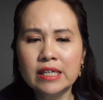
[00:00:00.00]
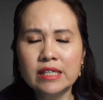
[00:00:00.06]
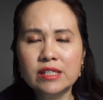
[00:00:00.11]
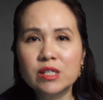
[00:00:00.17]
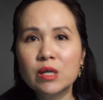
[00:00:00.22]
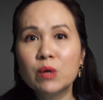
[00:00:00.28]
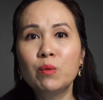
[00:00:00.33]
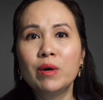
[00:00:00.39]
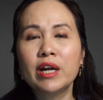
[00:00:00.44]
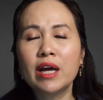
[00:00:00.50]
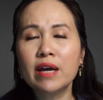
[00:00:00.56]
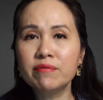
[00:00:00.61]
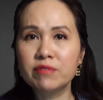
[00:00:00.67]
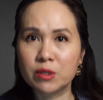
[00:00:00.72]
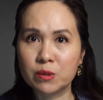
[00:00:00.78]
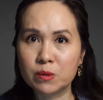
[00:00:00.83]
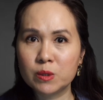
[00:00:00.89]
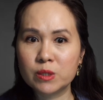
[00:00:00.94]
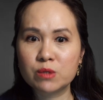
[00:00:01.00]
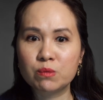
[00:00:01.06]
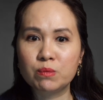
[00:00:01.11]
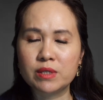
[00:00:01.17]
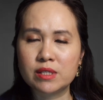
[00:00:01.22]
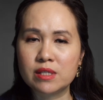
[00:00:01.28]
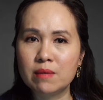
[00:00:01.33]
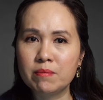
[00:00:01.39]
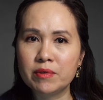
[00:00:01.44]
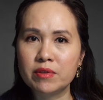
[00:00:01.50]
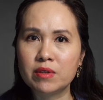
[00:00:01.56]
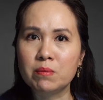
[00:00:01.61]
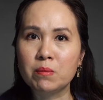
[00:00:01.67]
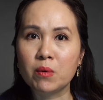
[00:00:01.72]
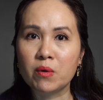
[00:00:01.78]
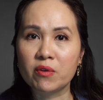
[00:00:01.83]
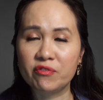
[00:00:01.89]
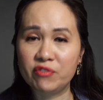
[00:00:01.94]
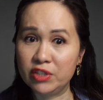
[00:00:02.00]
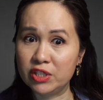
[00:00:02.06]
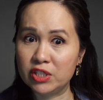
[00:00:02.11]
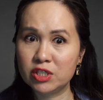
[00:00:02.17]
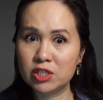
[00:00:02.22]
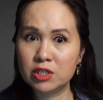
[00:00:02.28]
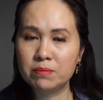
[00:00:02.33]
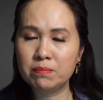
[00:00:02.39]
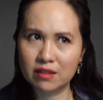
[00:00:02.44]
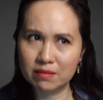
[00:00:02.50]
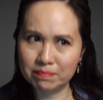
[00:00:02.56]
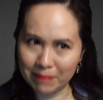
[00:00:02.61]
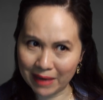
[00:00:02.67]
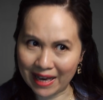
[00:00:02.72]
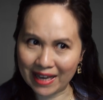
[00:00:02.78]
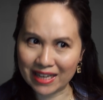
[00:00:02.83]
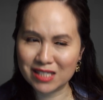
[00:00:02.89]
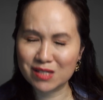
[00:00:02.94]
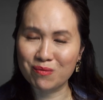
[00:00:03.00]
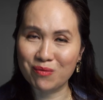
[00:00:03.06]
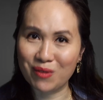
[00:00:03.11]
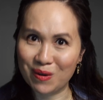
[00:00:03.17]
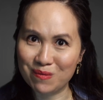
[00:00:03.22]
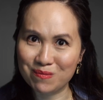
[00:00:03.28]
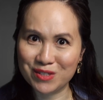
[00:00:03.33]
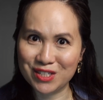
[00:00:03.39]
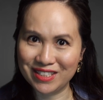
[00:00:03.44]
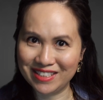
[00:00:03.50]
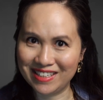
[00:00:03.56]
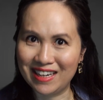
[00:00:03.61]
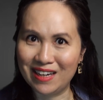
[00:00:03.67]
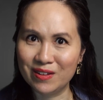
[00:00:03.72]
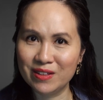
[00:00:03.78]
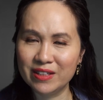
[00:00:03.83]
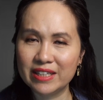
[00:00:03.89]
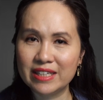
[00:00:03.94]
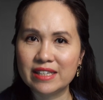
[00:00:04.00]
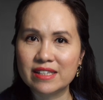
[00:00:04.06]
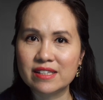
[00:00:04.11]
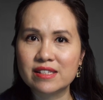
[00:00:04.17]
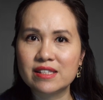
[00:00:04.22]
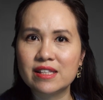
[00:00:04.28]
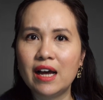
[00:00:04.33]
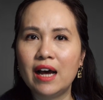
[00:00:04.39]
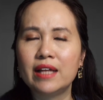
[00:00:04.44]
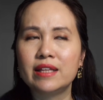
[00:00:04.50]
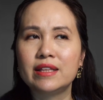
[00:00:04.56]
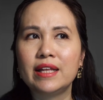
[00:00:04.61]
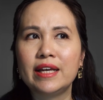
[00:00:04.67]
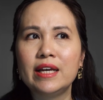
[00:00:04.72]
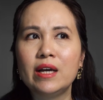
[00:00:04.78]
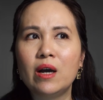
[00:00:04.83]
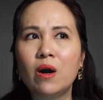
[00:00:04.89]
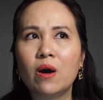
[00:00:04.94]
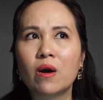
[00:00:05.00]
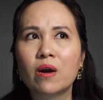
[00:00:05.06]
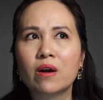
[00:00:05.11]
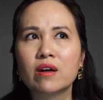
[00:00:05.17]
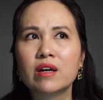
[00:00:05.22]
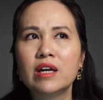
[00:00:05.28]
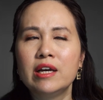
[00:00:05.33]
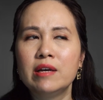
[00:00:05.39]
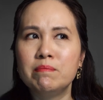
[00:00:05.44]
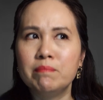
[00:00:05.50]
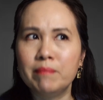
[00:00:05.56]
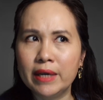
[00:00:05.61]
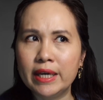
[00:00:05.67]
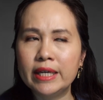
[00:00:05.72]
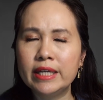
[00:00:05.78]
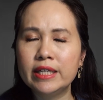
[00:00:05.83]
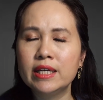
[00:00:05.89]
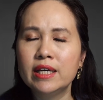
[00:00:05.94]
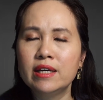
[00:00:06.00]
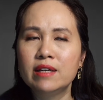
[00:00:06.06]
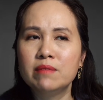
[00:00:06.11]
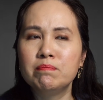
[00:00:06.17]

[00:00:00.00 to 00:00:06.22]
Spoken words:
So what I've noticed with some of the more vintage bags from Chanel is that they are made